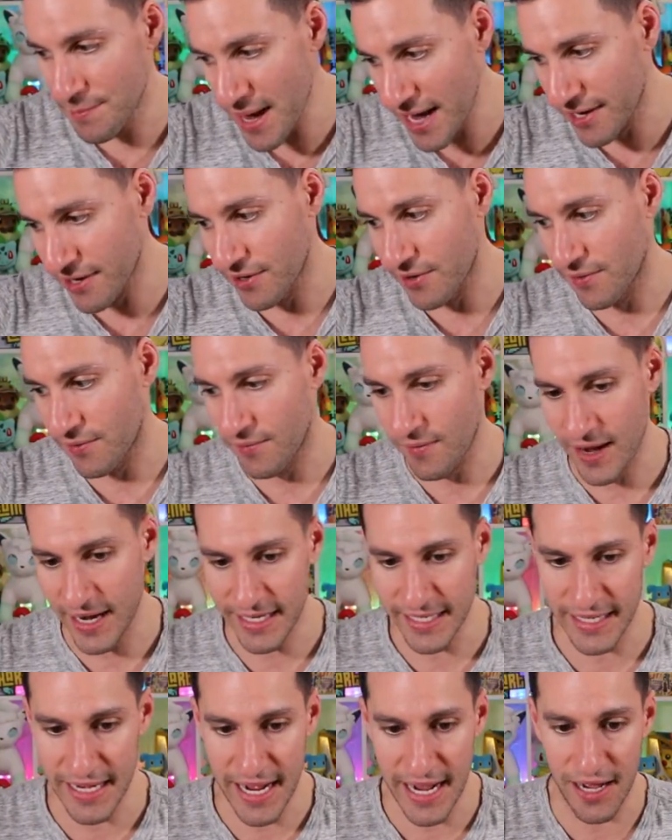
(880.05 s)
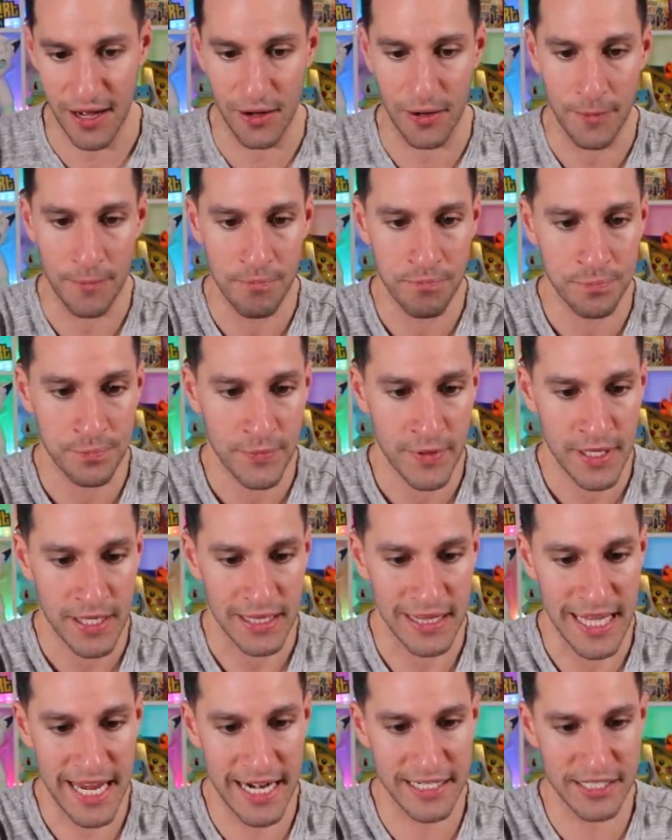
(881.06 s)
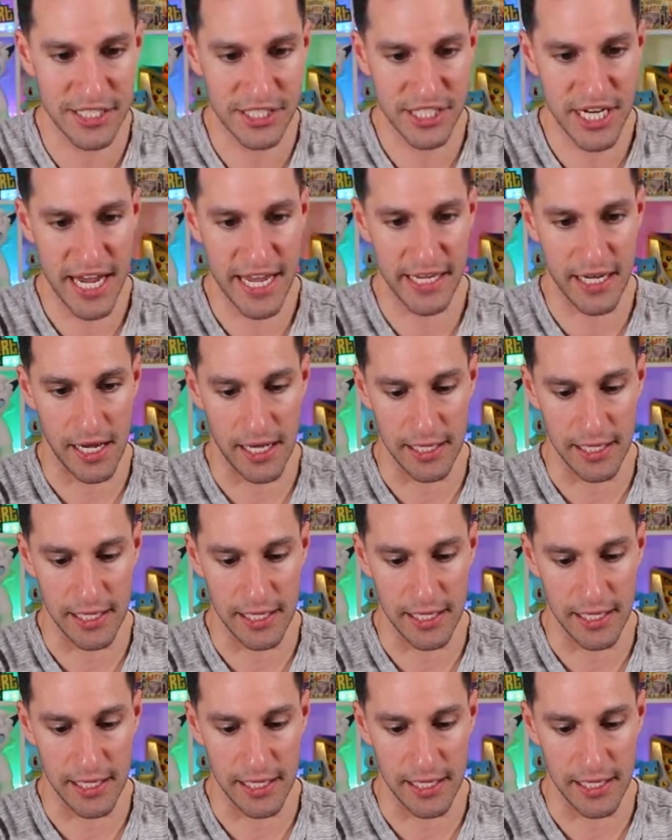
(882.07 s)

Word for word: better right now. Let us take